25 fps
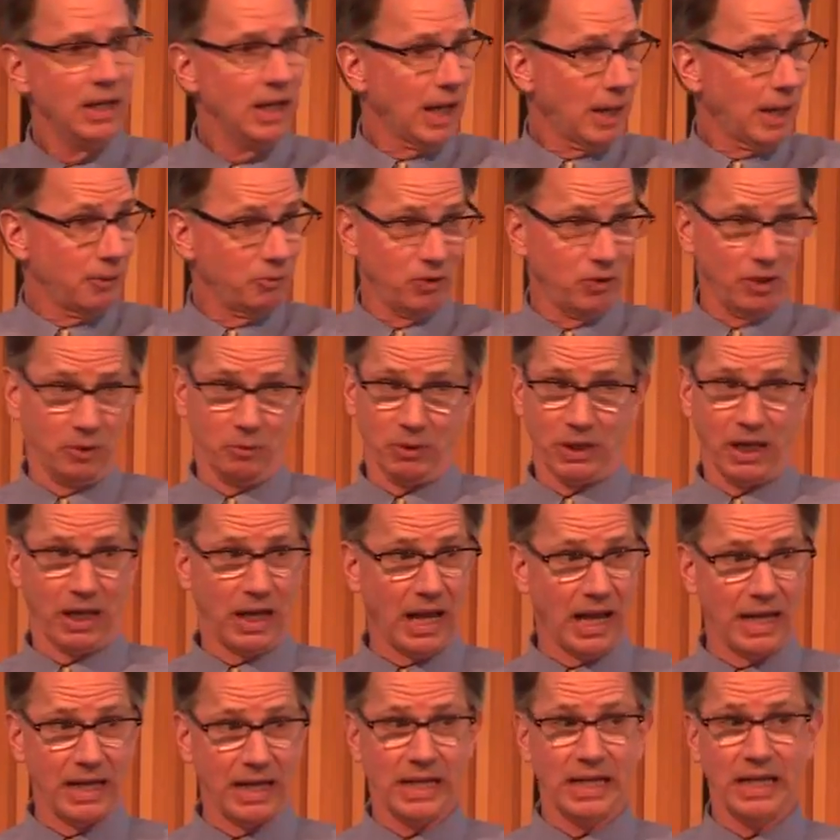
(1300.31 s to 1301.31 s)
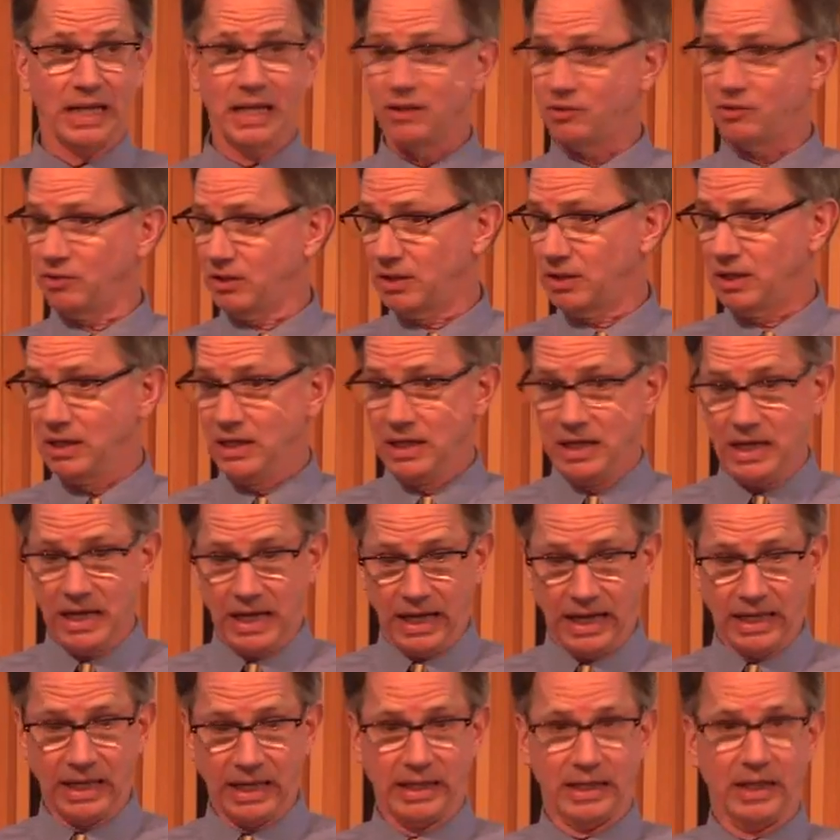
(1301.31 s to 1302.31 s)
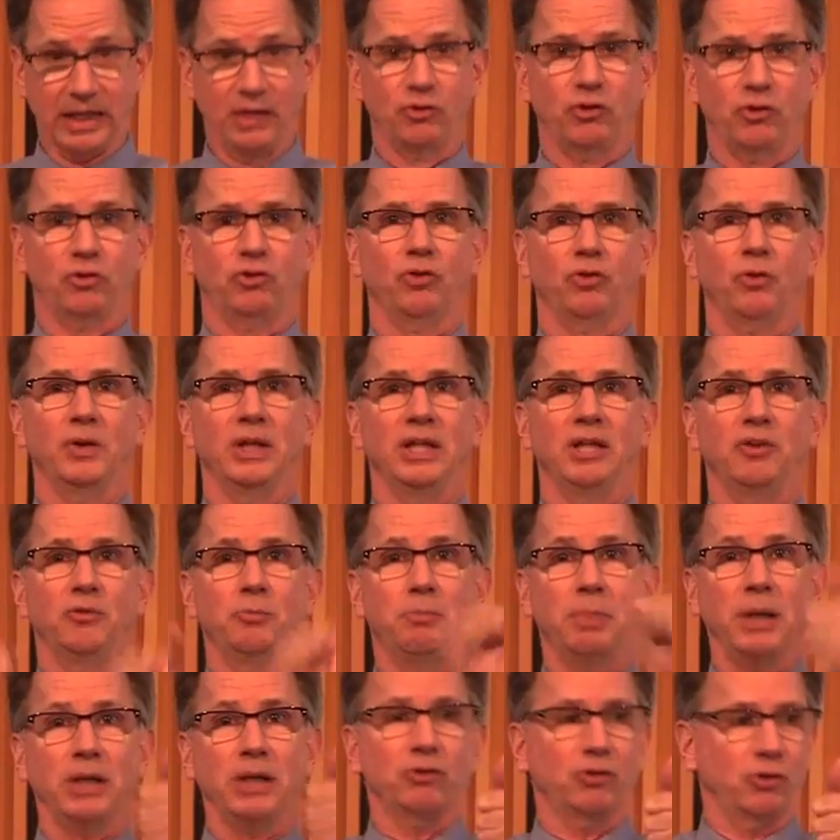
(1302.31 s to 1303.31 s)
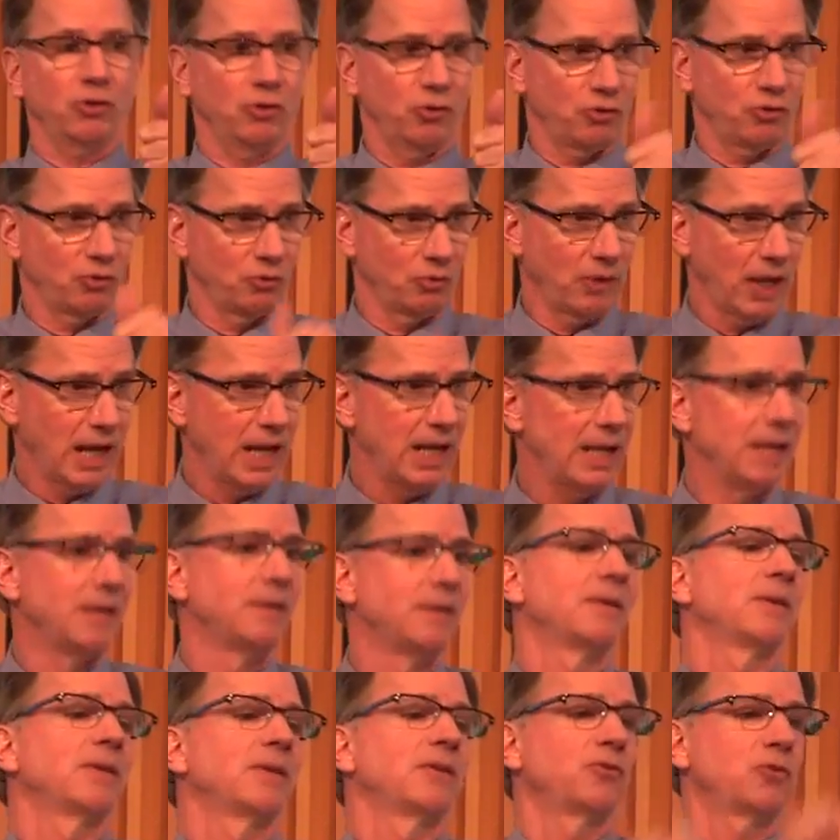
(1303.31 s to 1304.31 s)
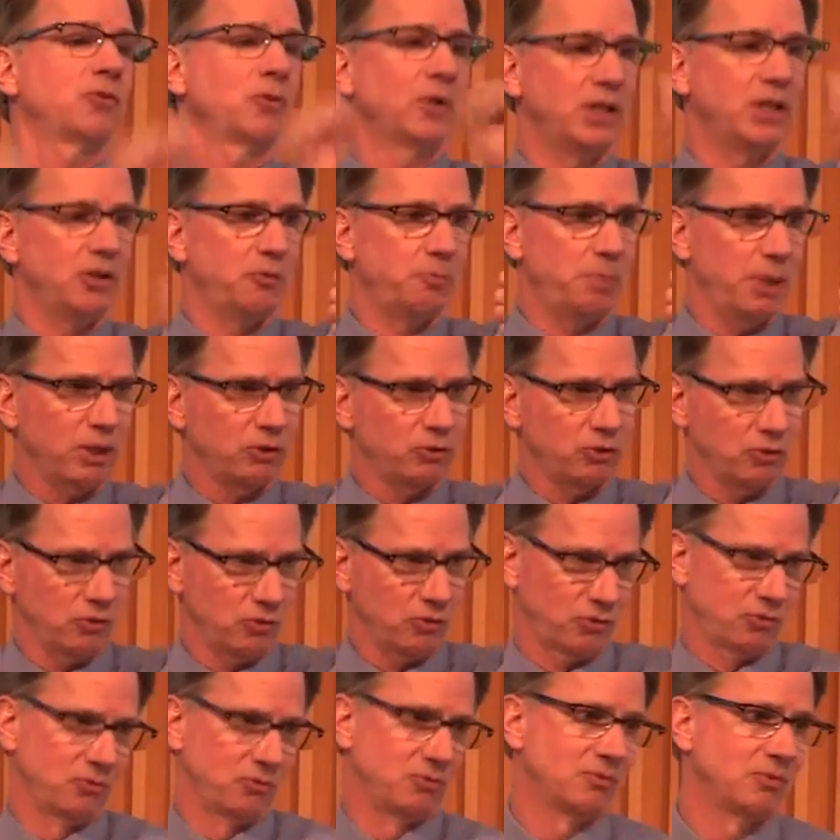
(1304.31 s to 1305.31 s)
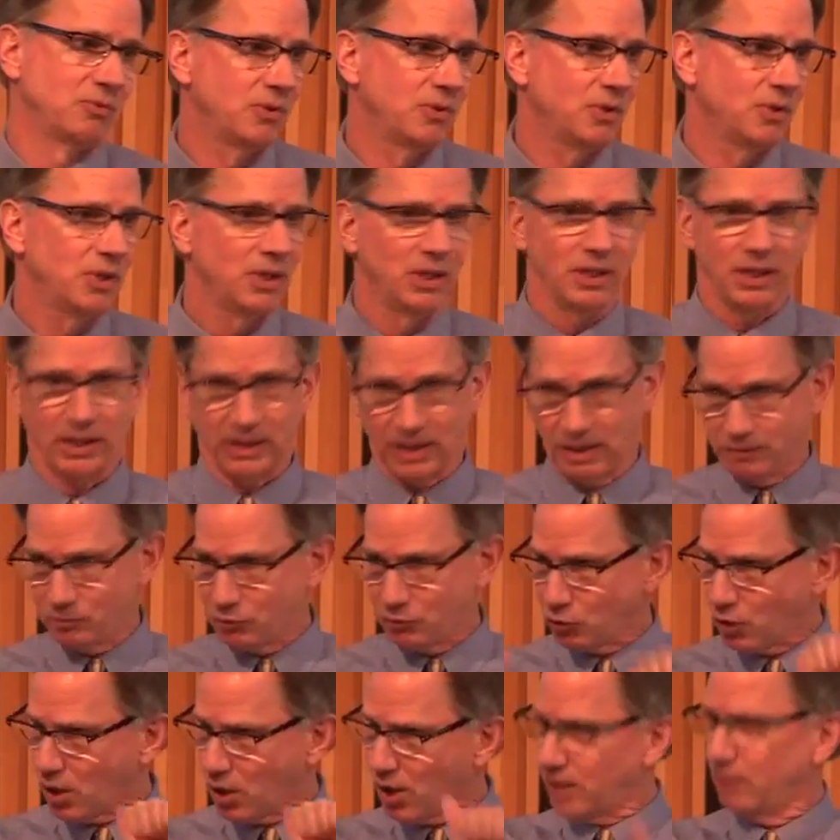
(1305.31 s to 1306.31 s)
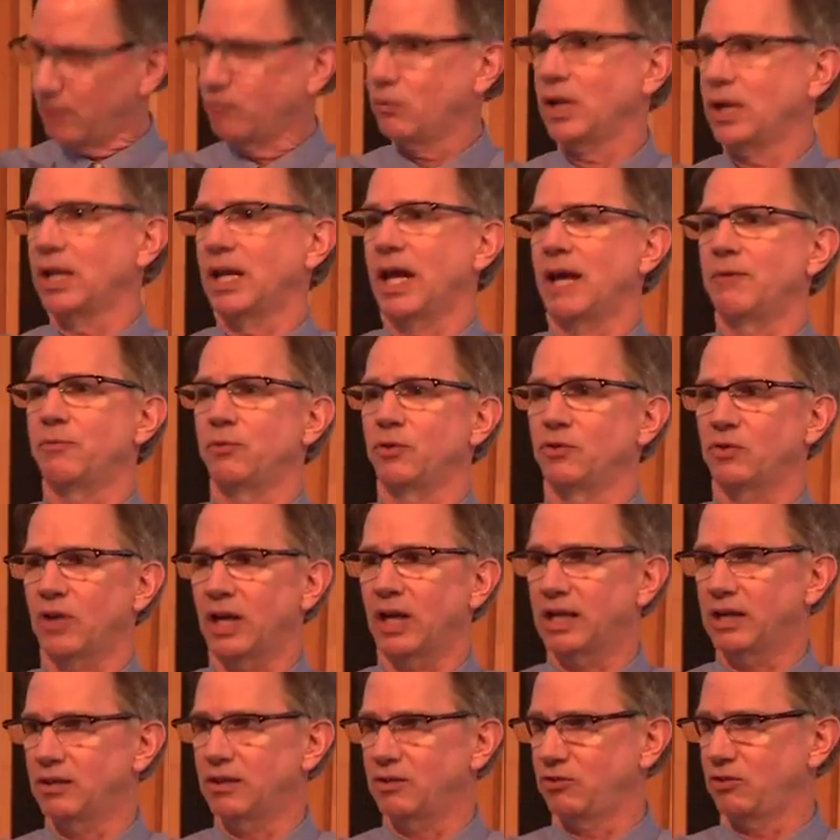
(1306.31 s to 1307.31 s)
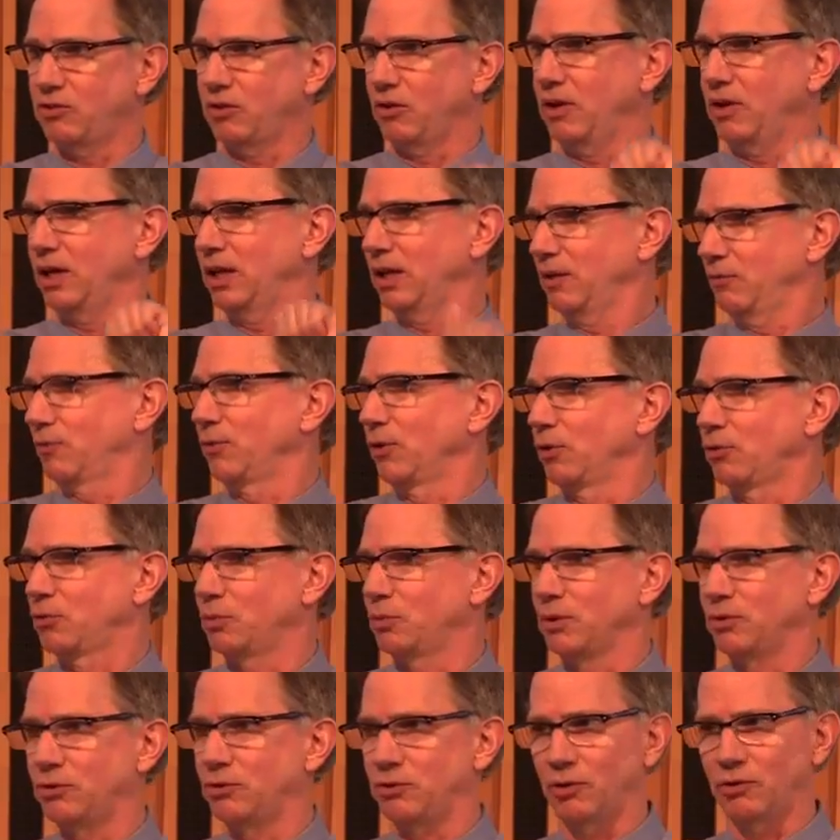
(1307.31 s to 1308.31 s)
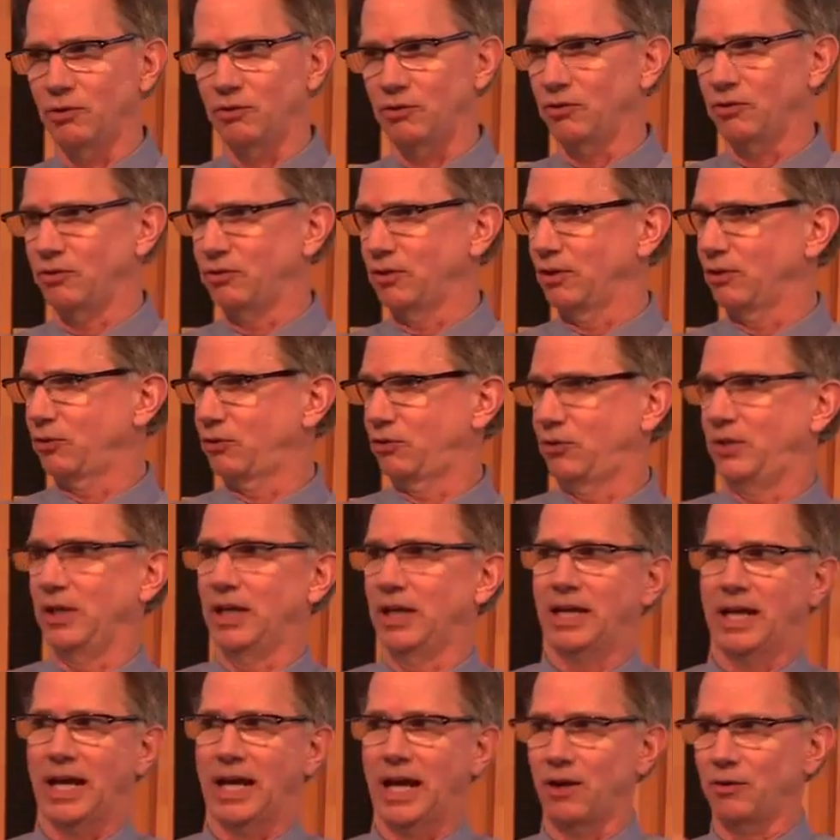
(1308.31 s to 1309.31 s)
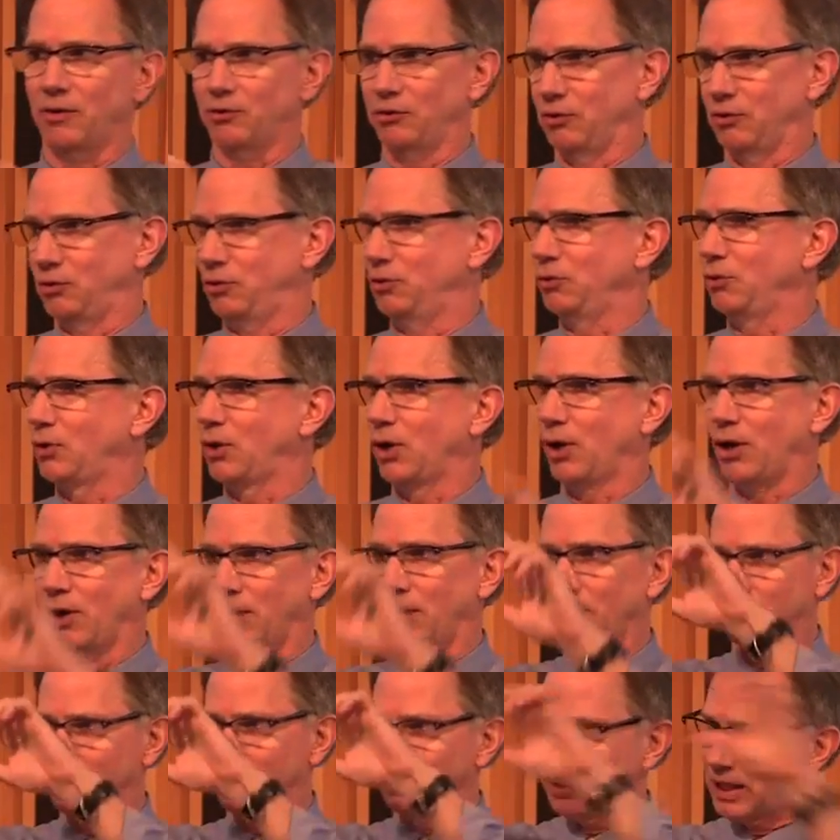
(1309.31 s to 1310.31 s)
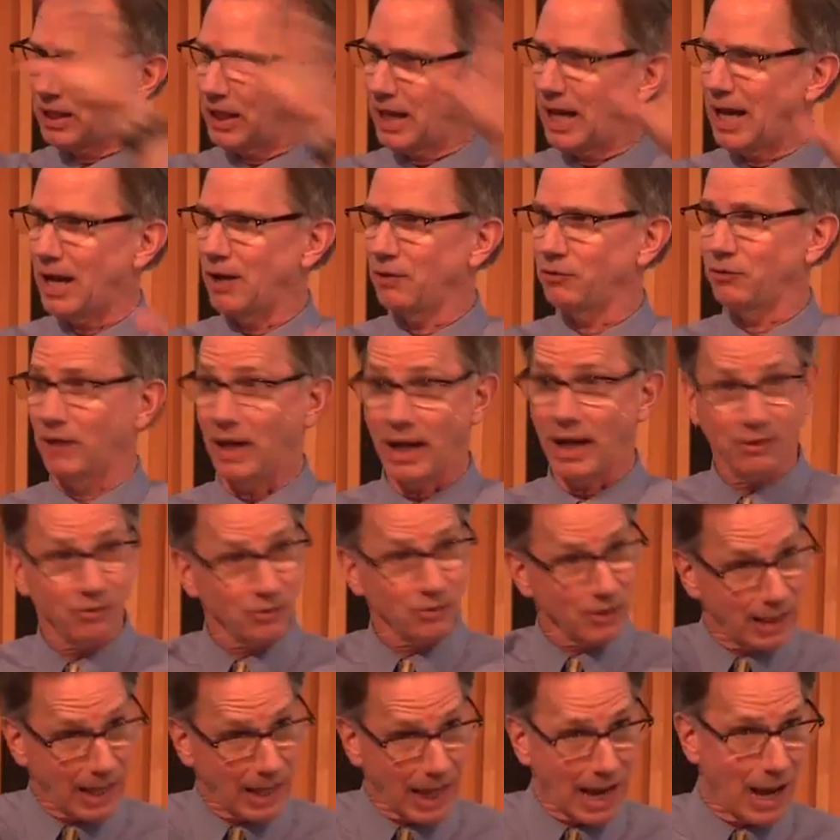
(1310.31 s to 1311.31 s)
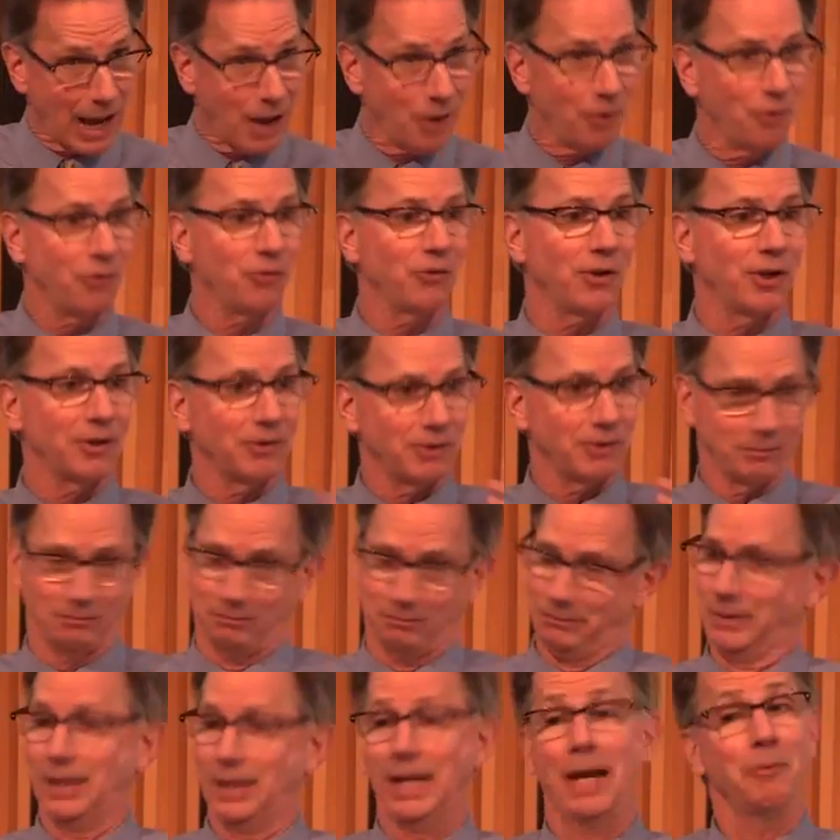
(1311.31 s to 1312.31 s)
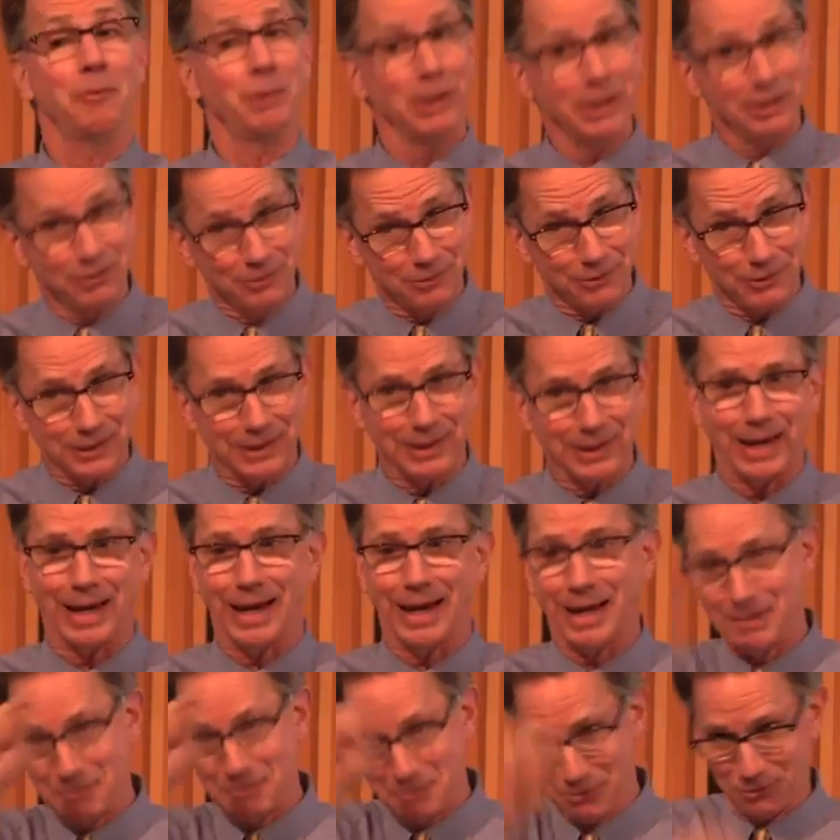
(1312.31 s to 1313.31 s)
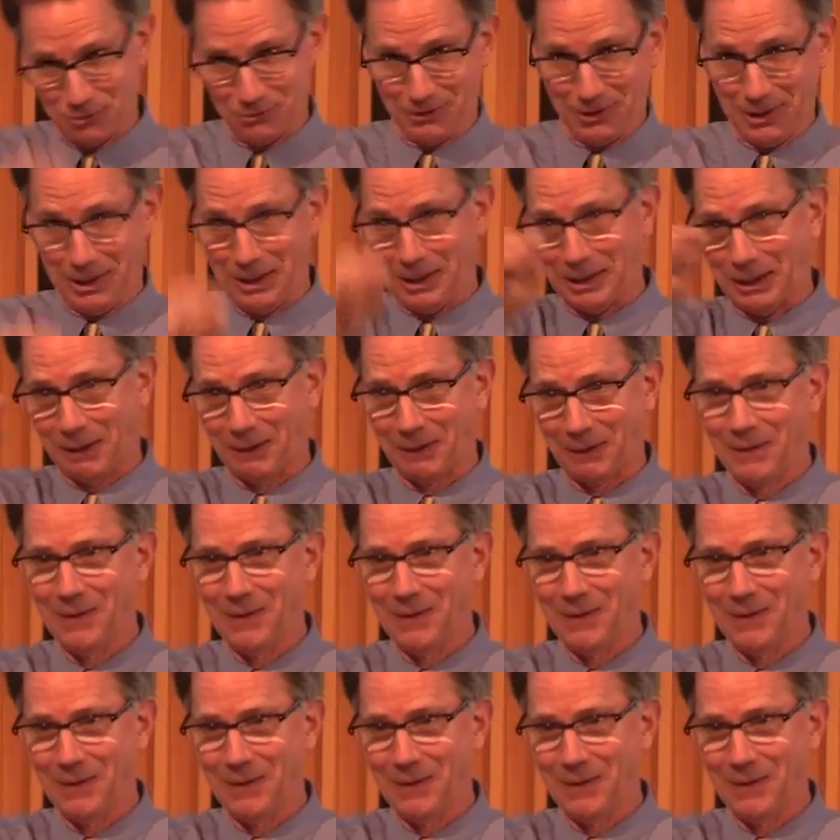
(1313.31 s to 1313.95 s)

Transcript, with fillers: I'm sitting with a line of kids, and they're just showing these pictures, right? Showing these pictures that they've drawn of what life was like in Syria. And the first one shows this little stick house and 2 cars and clouds. And that's clouds. And I think, yeah, we can see that. Stick.